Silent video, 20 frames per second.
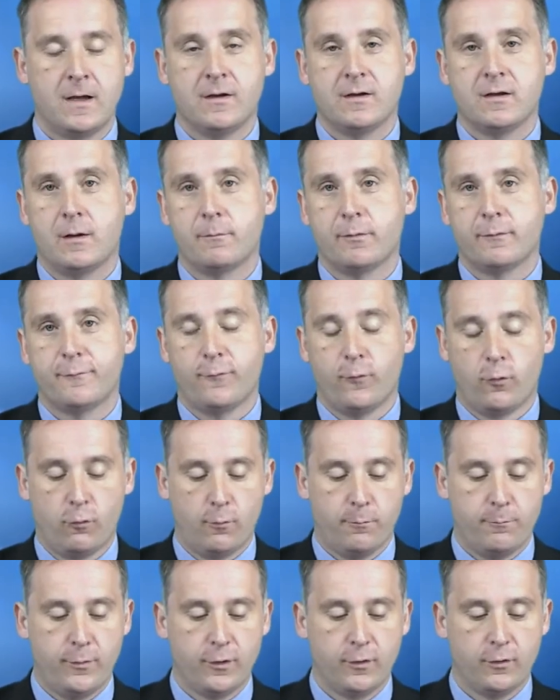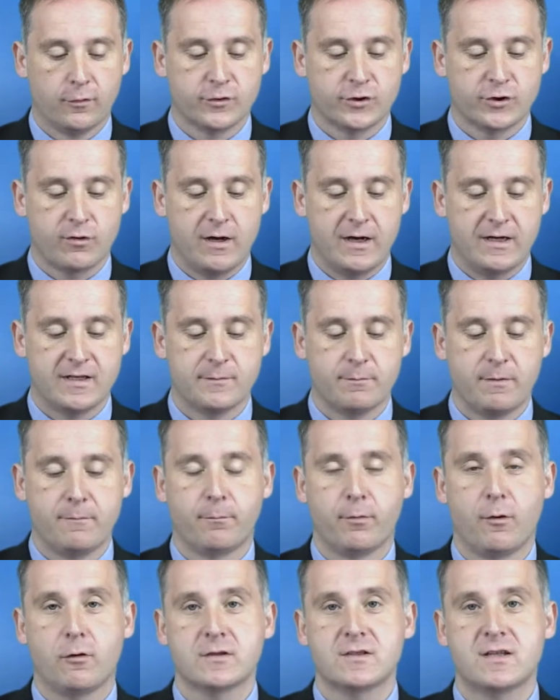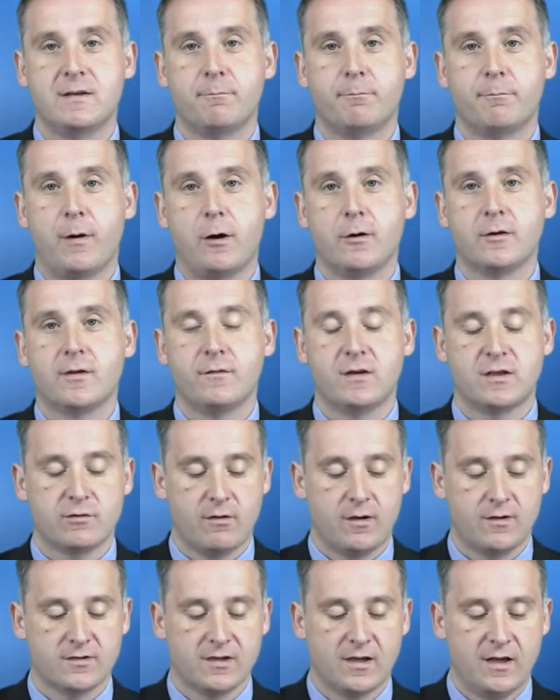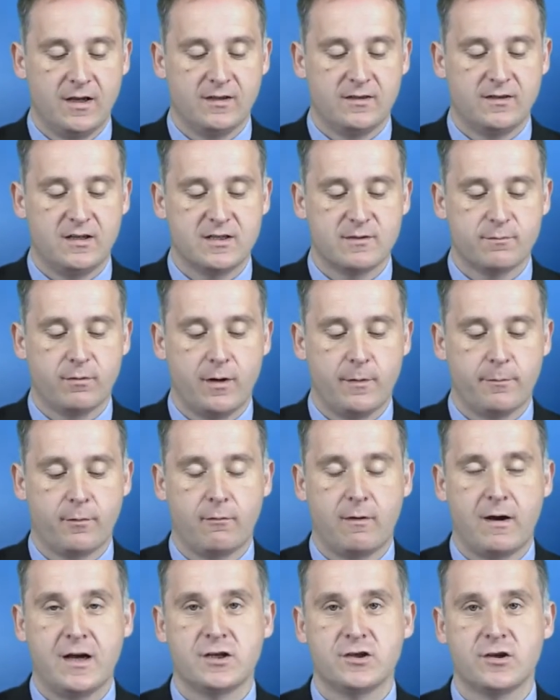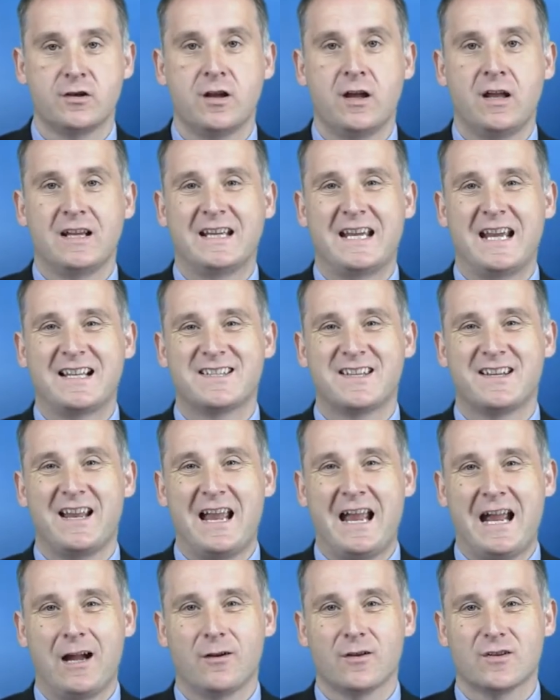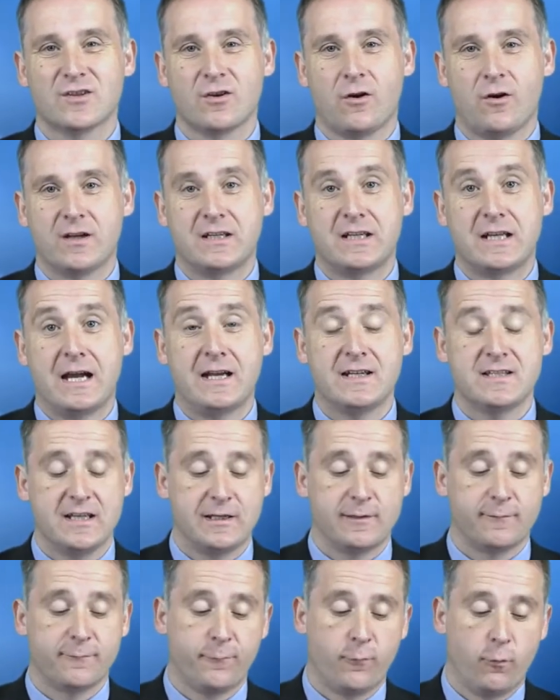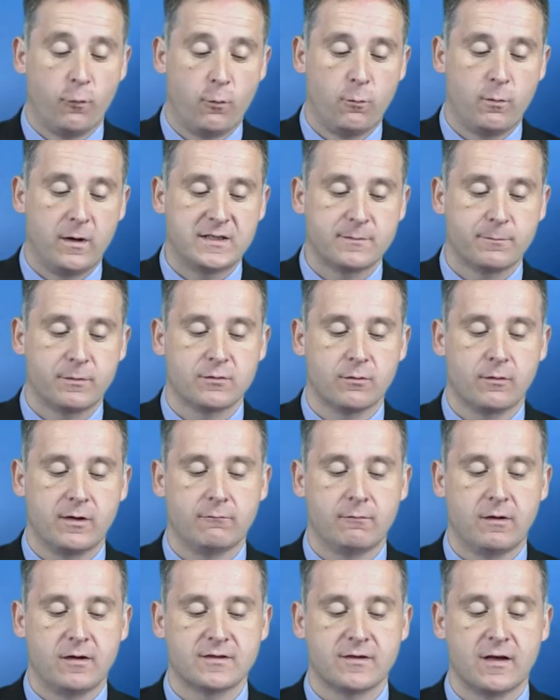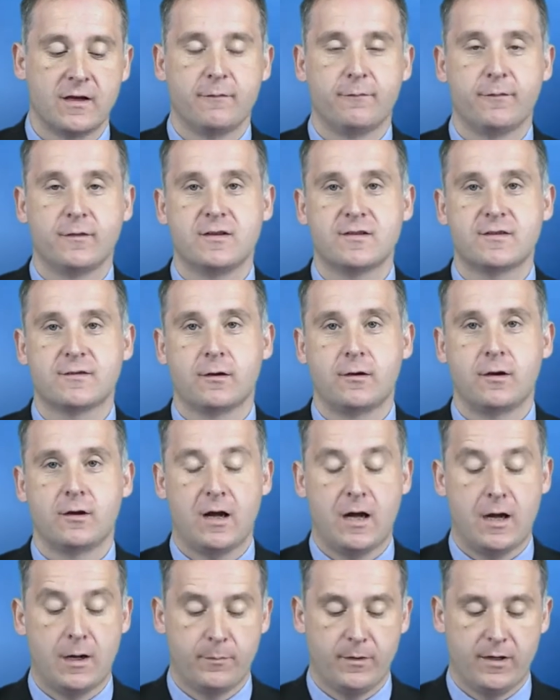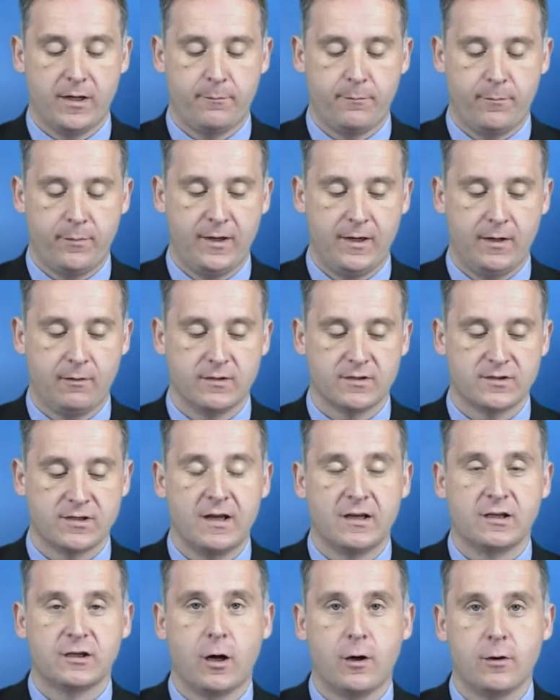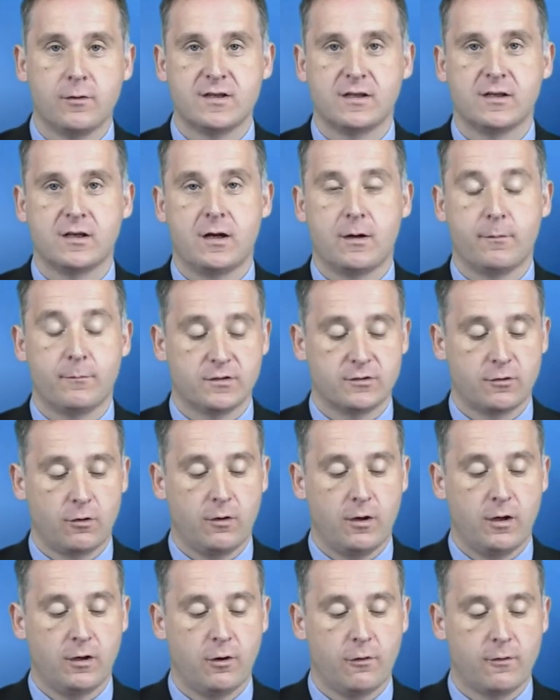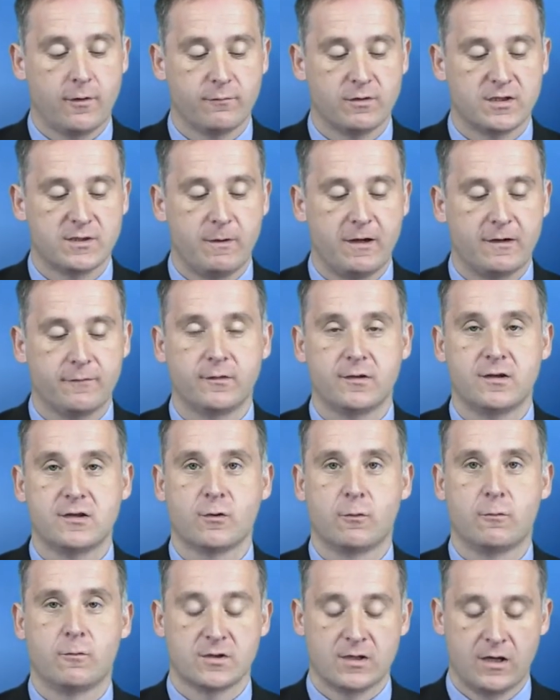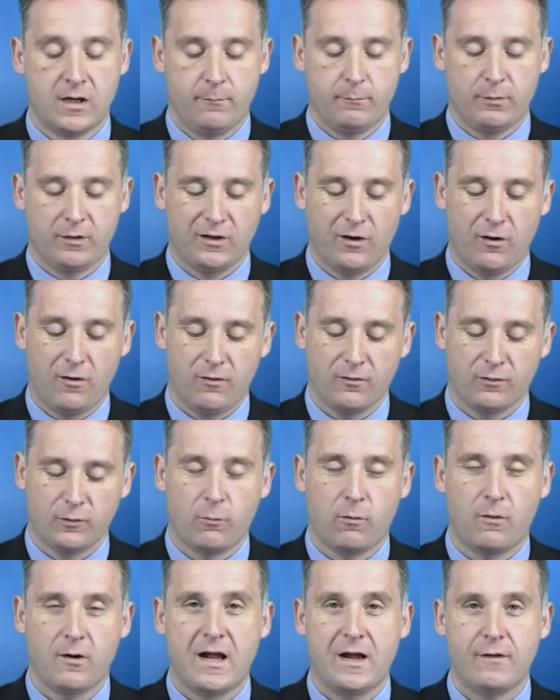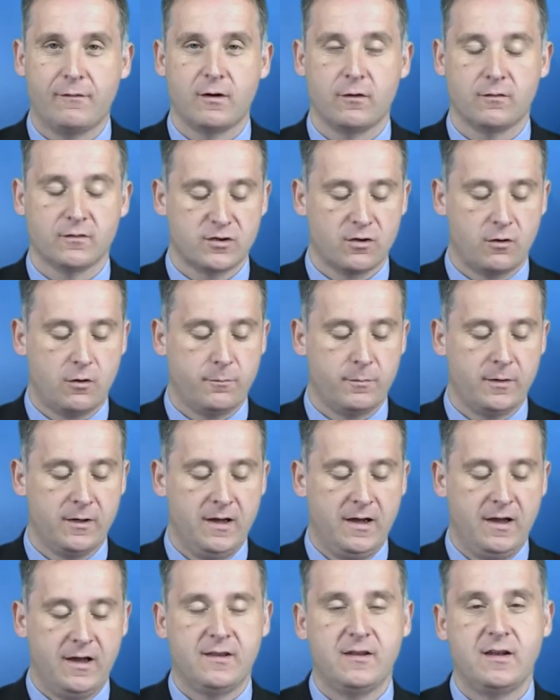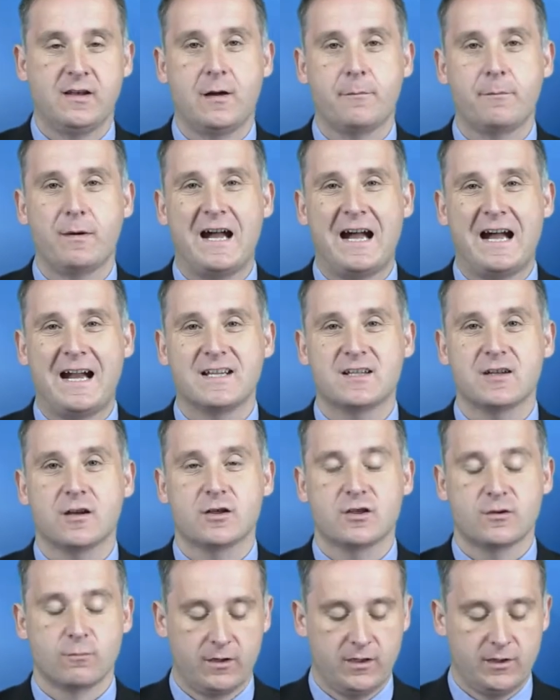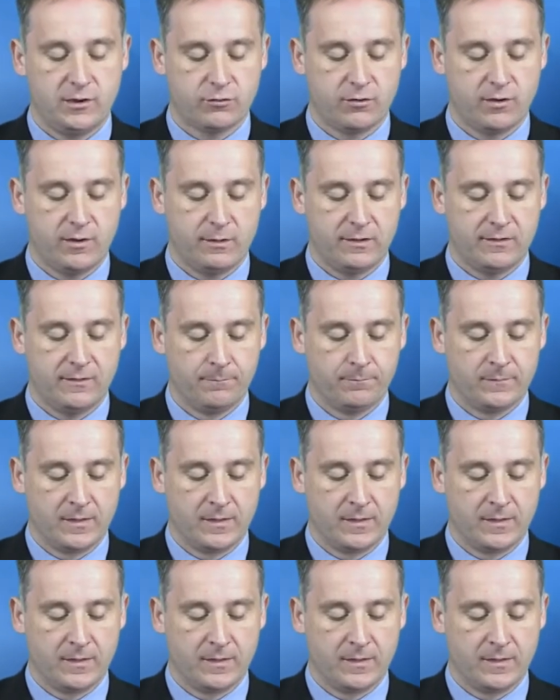Number 4, Pearl Trade, has been blocked in both of its runs this preparation. Gets an outside gate, is 4 weeks between runs for this third up appearance. Goes in the numbers, got a lot of respect for this horse, but can't quite have it on top. And then number 8, Sweet Dreaming.